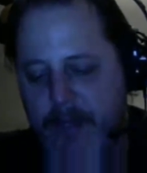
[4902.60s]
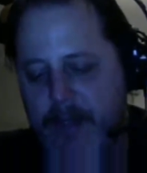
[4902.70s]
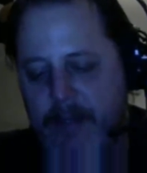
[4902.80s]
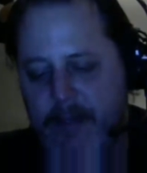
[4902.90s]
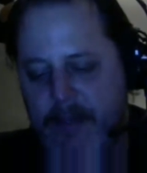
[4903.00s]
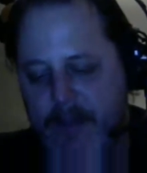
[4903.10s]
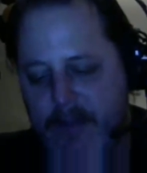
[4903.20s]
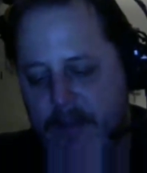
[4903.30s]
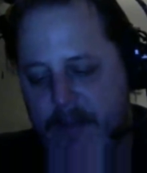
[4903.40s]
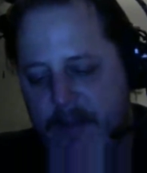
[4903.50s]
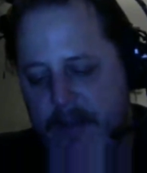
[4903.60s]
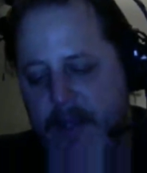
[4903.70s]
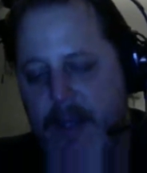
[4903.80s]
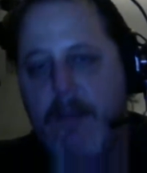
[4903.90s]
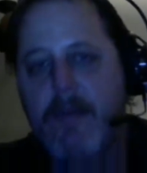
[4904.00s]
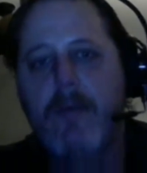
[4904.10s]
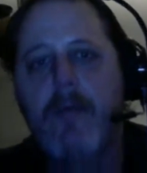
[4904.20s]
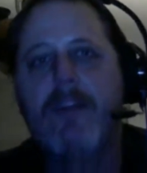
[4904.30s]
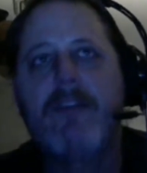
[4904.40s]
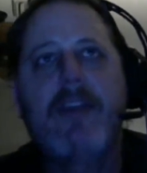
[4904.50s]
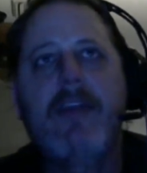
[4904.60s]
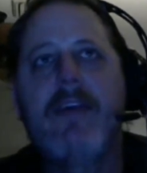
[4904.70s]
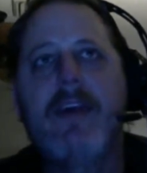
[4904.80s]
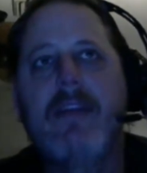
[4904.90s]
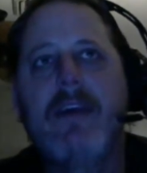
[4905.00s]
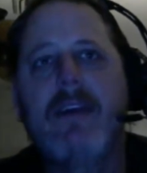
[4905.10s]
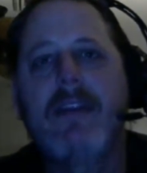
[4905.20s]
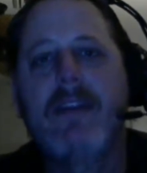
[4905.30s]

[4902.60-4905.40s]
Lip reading: Good. Yeah, but you can watch anything then.